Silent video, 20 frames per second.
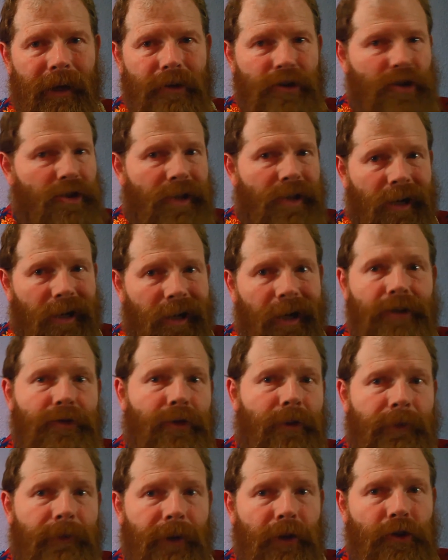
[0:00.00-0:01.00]
just an
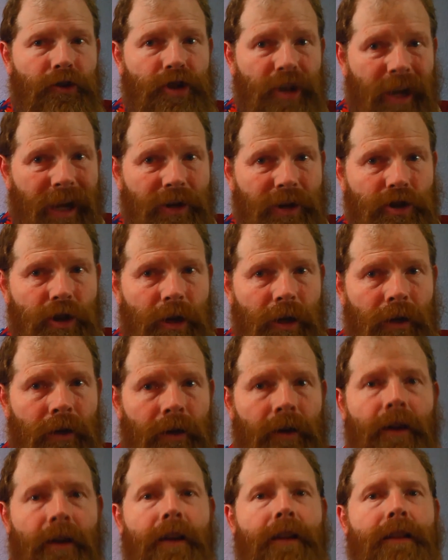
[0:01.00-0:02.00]
electric field changing,
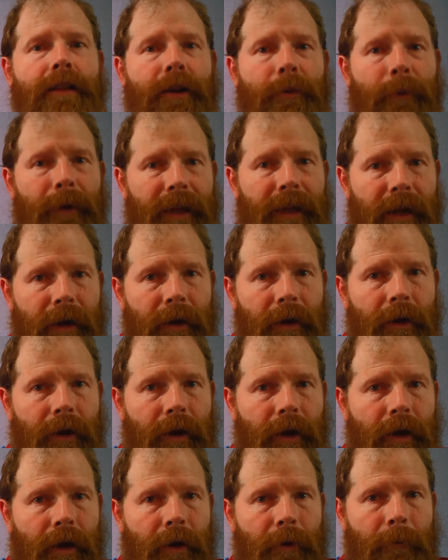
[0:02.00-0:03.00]
then we get
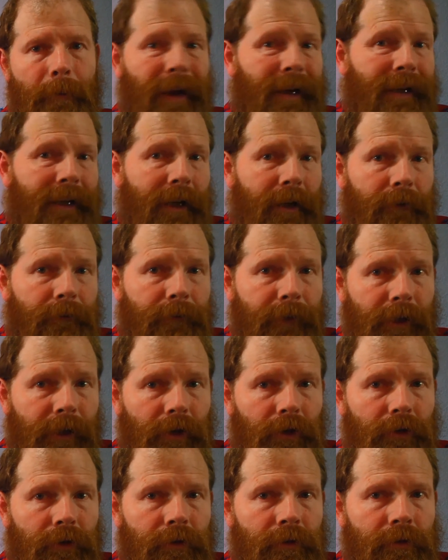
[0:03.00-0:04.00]
a magnetic
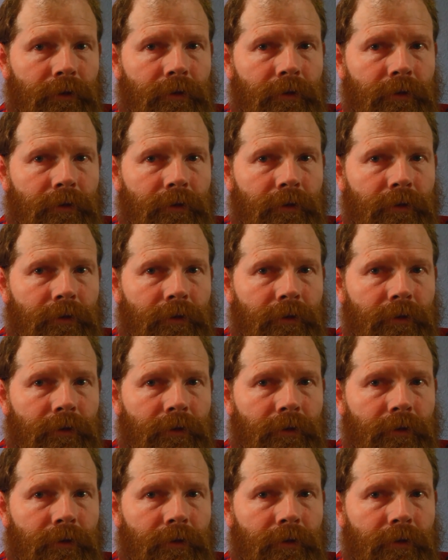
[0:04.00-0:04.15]
field.